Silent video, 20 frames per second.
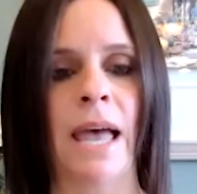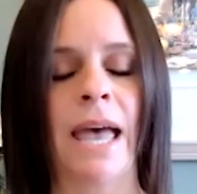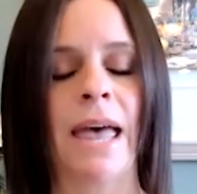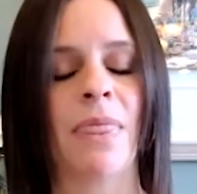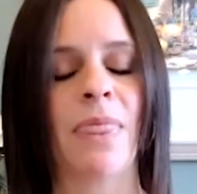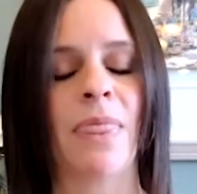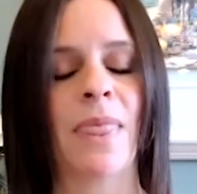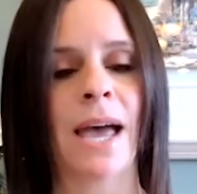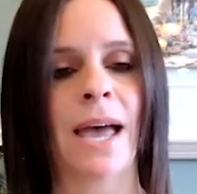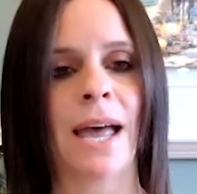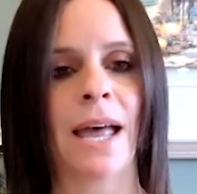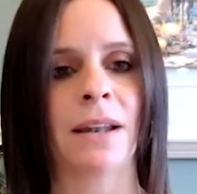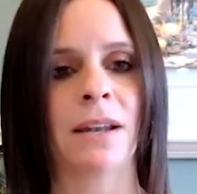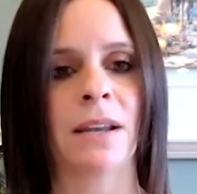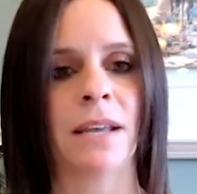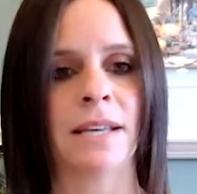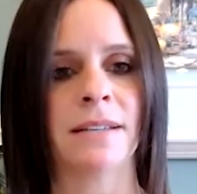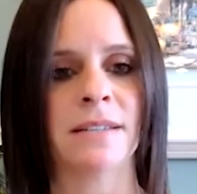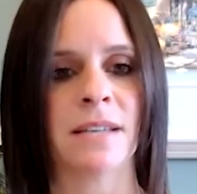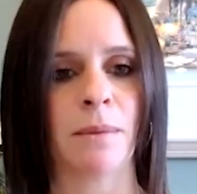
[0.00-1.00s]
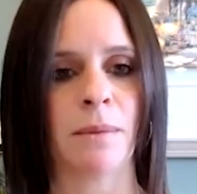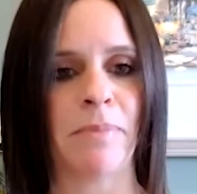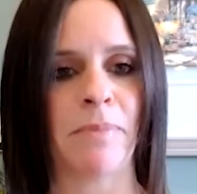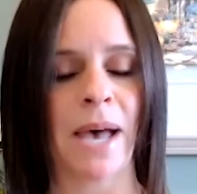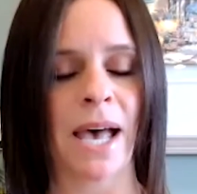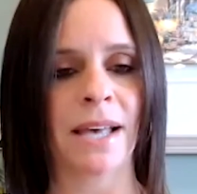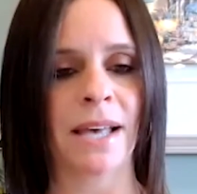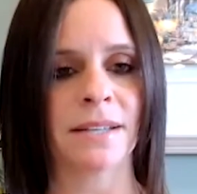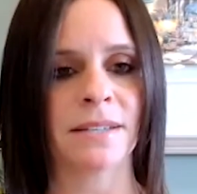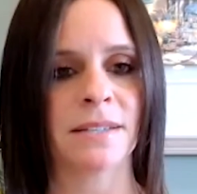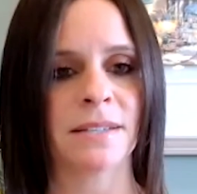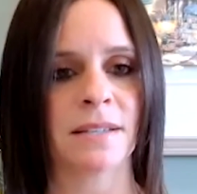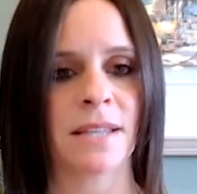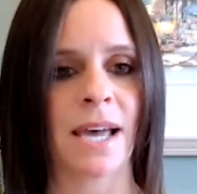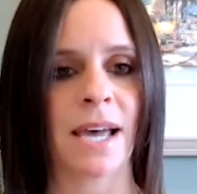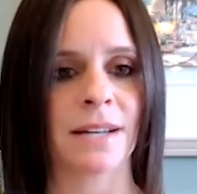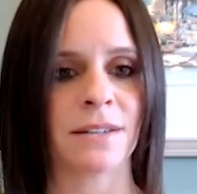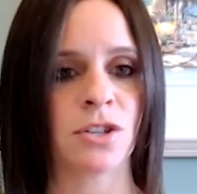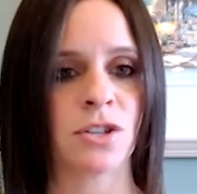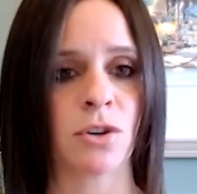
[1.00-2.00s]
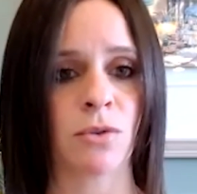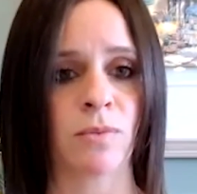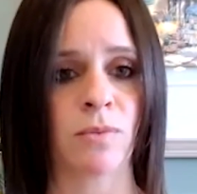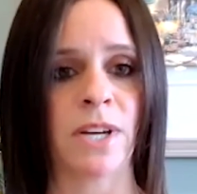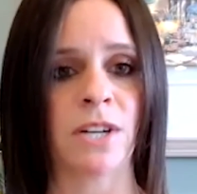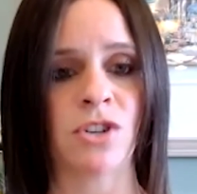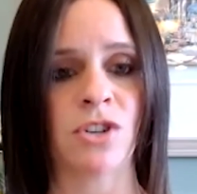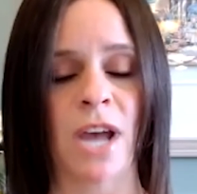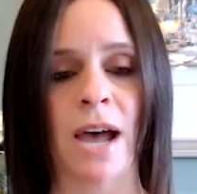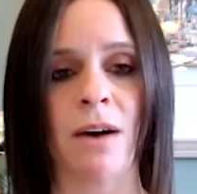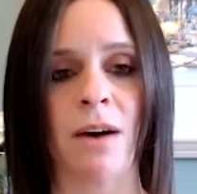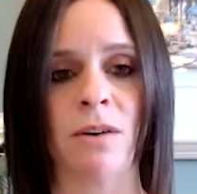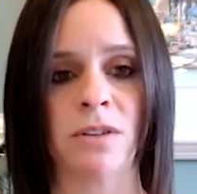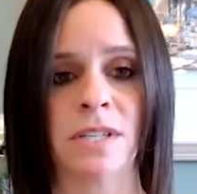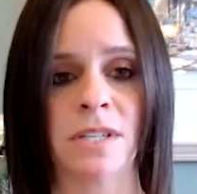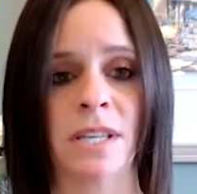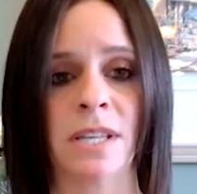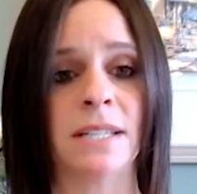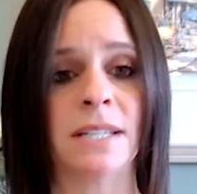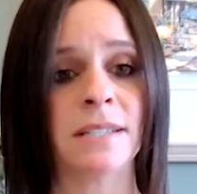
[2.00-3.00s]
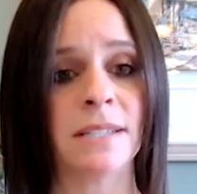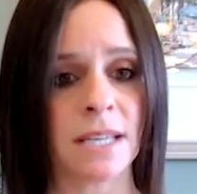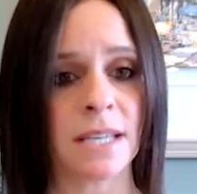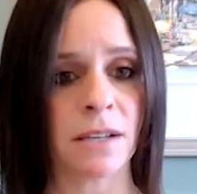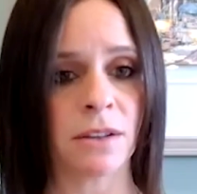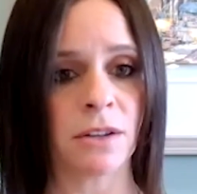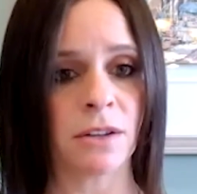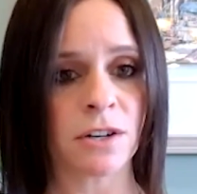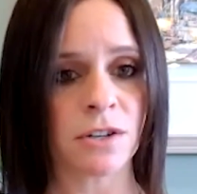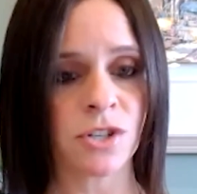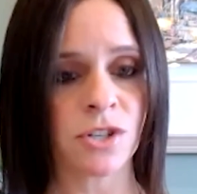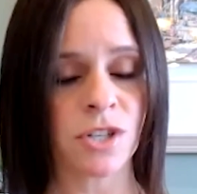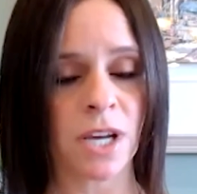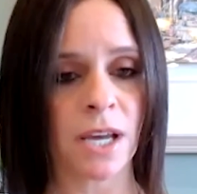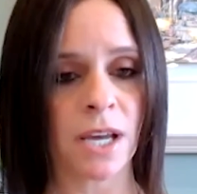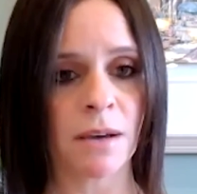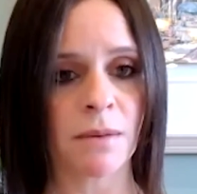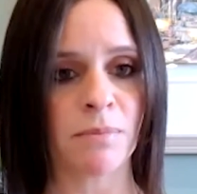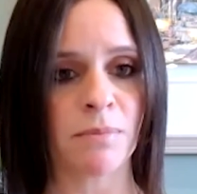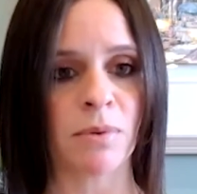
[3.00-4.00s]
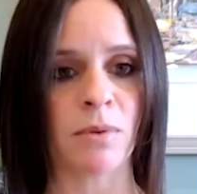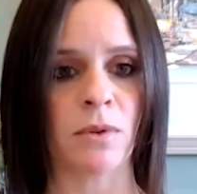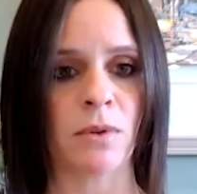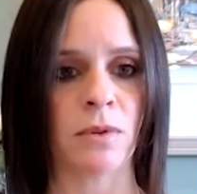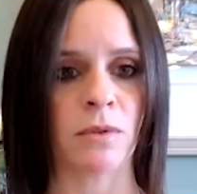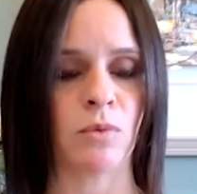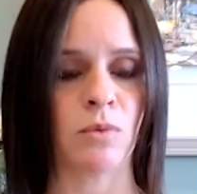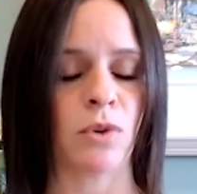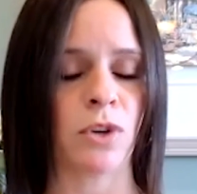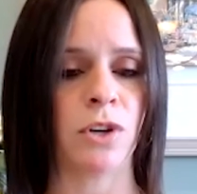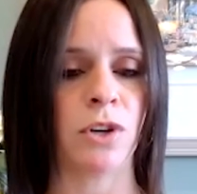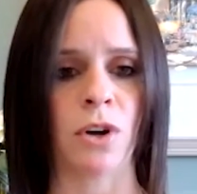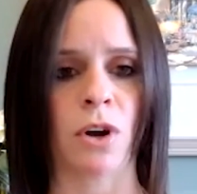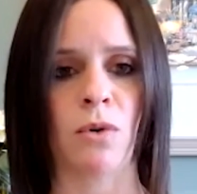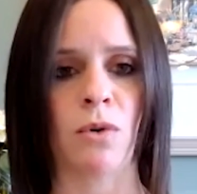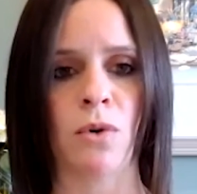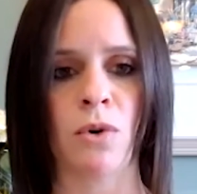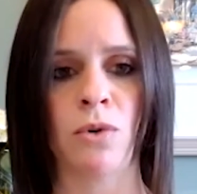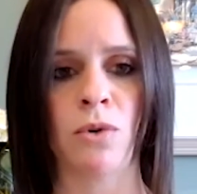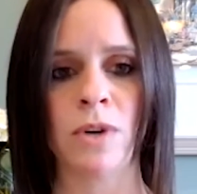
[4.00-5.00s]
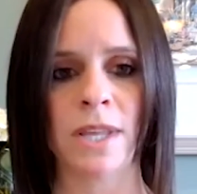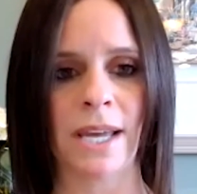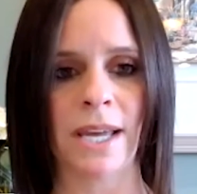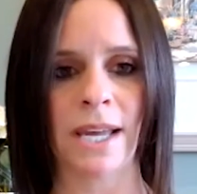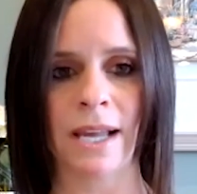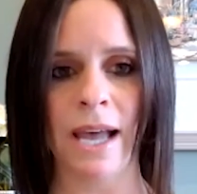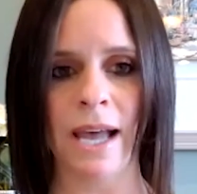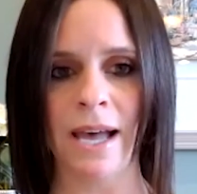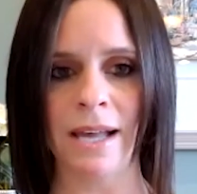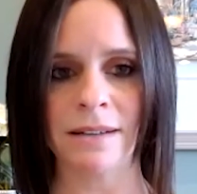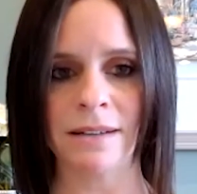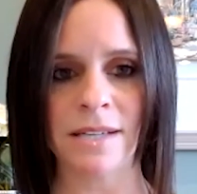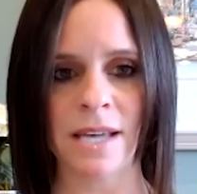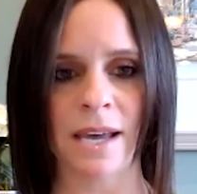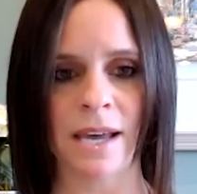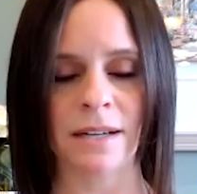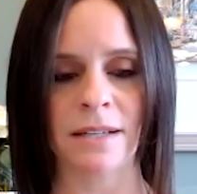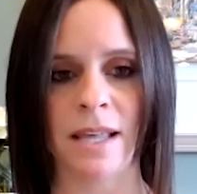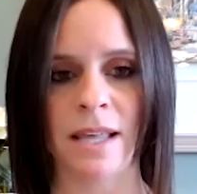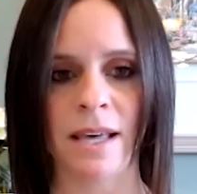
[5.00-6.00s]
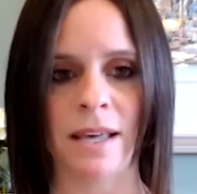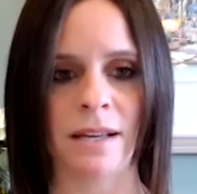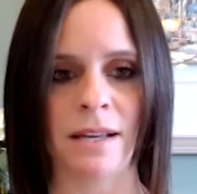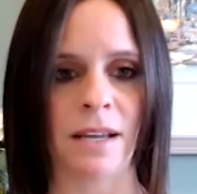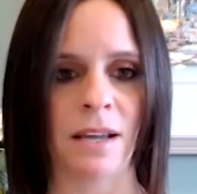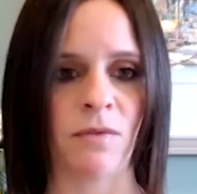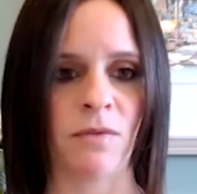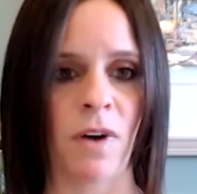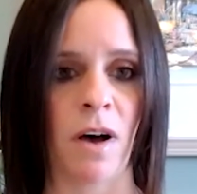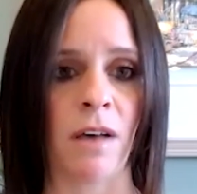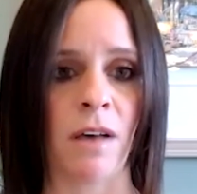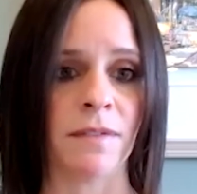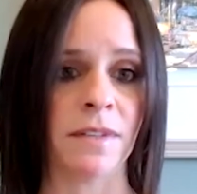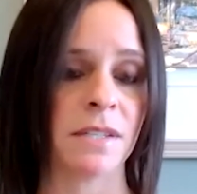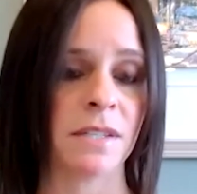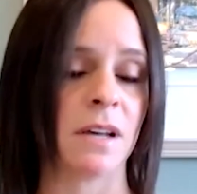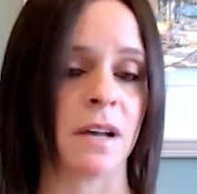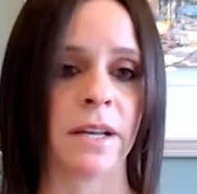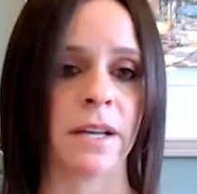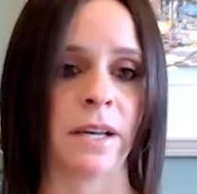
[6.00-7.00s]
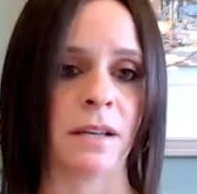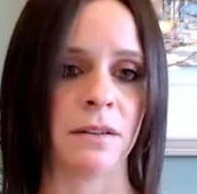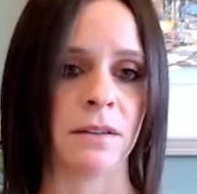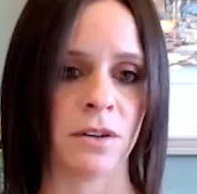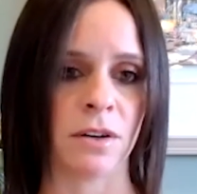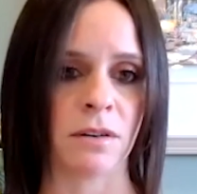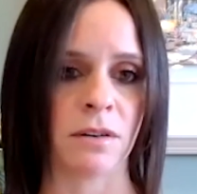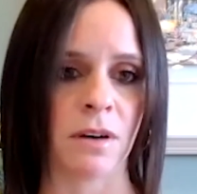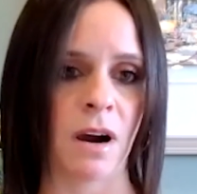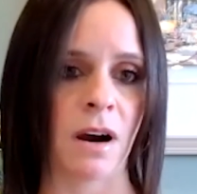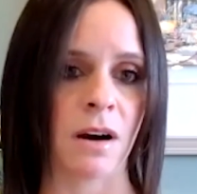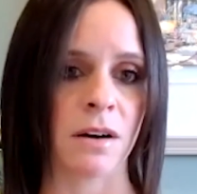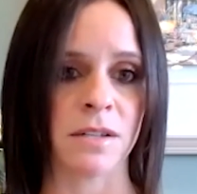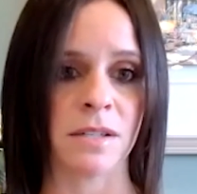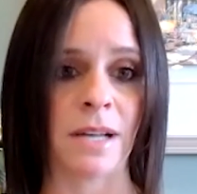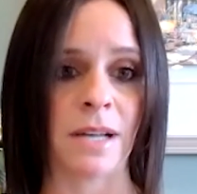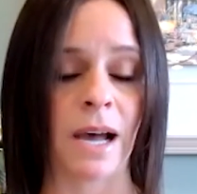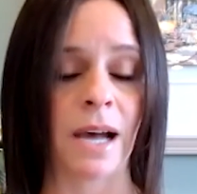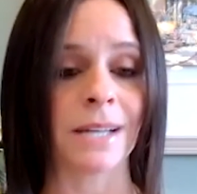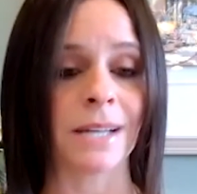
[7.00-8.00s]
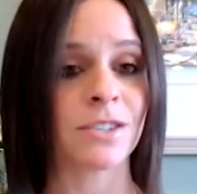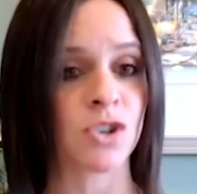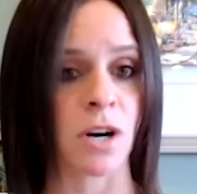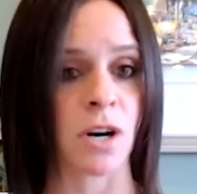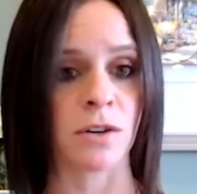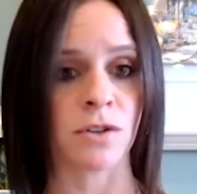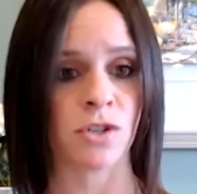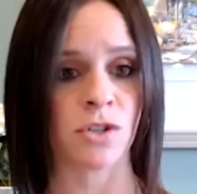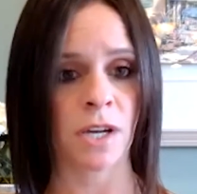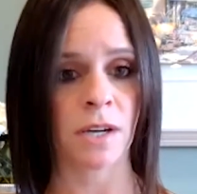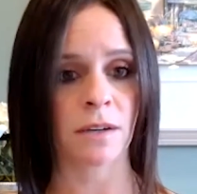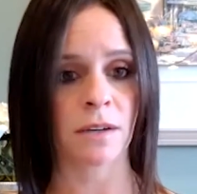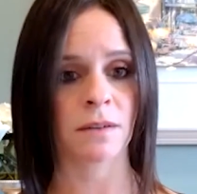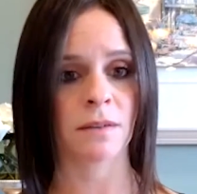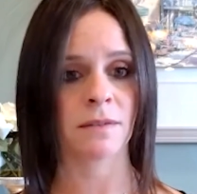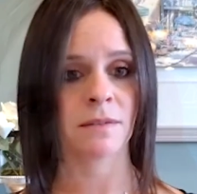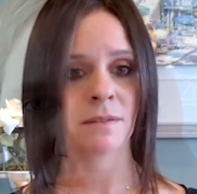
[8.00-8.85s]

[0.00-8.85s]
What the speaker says: And then is it best then to reach out to the dealership? Who do they contact then if all of a sudden your car is not charging?